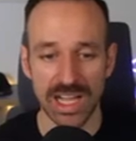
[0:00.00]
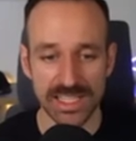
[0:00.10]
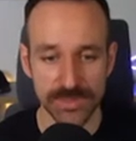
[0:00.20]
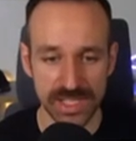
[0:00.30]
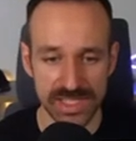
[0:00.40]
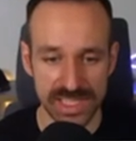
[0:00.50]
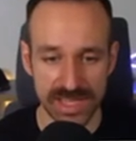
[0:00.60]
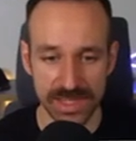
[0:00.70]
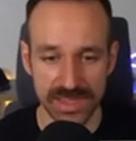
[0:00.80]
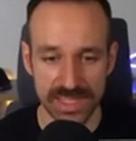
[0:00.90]
It's because
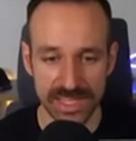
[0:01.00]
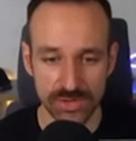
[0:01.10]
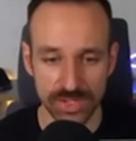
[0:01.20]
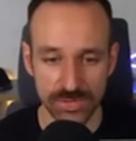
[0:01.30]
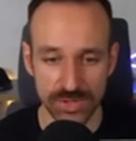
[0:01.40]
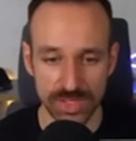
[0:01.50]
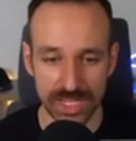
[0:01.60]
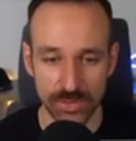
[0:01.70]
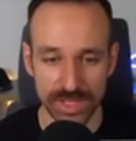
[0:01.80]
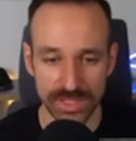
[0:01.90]
I'm in the Android
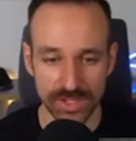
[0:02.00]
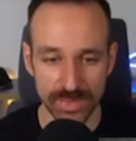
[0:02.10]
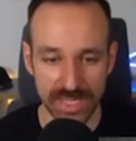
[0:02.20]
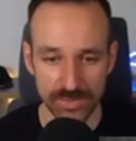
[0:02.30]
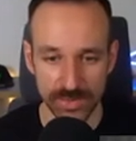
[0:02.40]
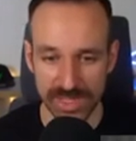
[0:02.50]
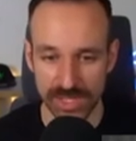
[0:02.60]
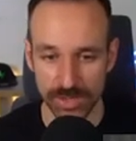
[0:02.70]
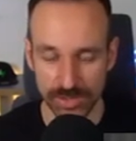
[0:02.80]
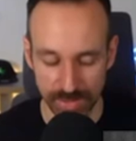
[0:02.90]
folder. I ran the command from the
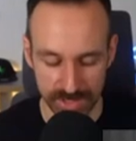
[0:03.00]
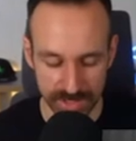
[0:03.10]
Android folder.